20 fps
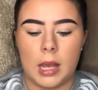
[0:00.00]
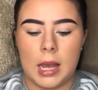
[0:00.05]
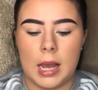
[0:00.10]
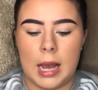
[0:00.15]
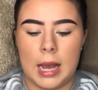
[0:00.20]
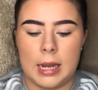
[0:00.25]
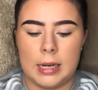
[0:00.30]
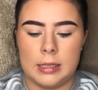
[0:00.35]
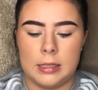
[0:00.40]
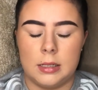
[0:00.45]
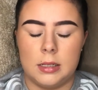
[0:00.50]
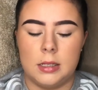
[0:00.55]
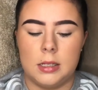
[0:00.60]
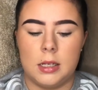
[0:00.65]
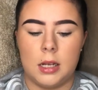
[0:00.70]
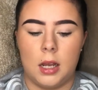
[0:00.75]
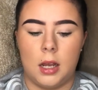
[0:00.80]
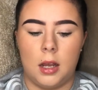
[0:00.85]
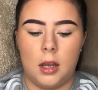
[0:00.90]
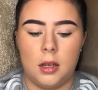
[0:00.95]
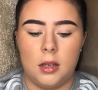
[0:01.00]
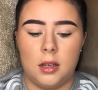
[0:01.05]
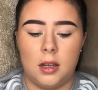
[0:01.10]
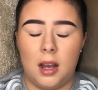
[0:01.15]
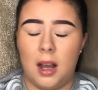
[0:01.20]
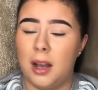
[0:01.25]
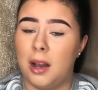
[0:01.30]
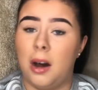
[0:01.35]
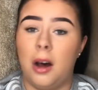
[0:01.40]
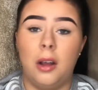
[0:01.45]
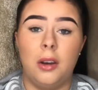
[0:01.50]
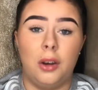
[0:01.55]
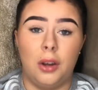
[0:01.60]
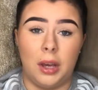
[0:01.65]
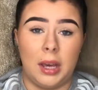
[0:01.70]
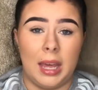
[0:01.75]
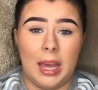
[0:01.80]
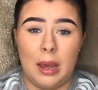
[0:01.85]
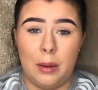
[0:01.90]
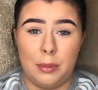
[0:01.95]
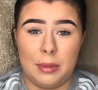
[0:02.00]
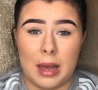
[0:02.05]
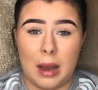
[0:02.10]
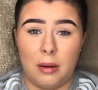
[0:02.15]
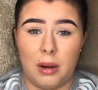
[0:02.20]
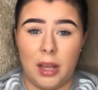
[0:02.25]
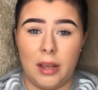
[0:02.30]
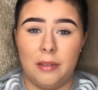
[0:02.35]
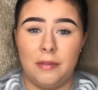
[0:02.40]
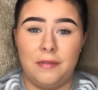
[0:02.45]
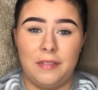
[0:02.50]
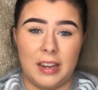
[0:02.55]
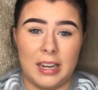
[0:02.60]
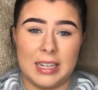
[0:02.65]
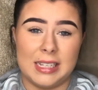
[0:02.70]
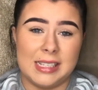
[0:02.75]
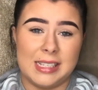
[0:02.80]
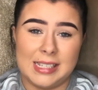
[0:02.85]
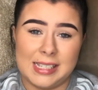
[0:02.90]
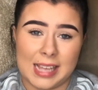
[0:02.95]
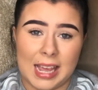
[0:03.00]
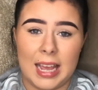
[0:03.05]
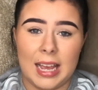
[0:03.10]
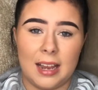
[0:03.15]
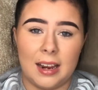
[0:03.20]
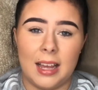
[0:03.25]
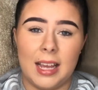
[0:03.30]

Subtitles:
And I can't look at it without like feeling sick.